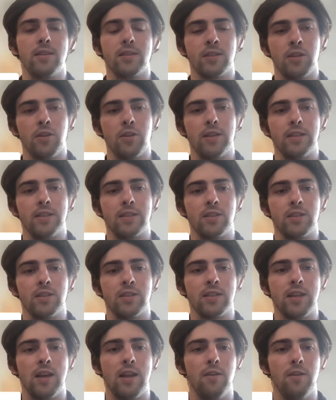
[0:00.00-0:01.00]
so it is just
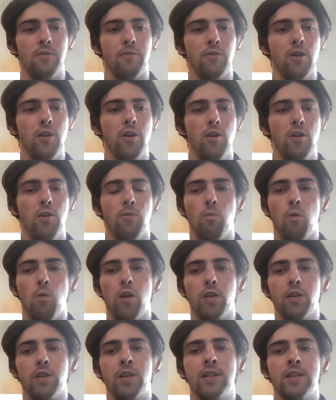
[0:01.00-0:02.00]
kind of
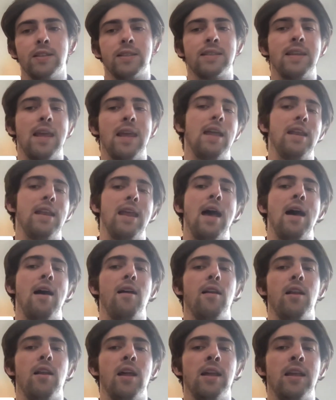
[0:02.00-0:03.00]
what can stand out
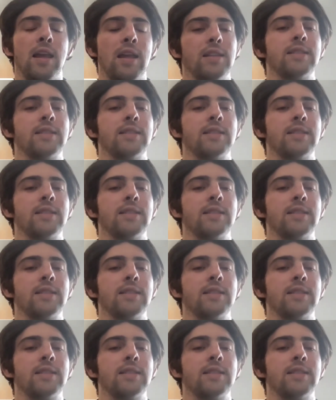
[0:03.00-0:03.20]
and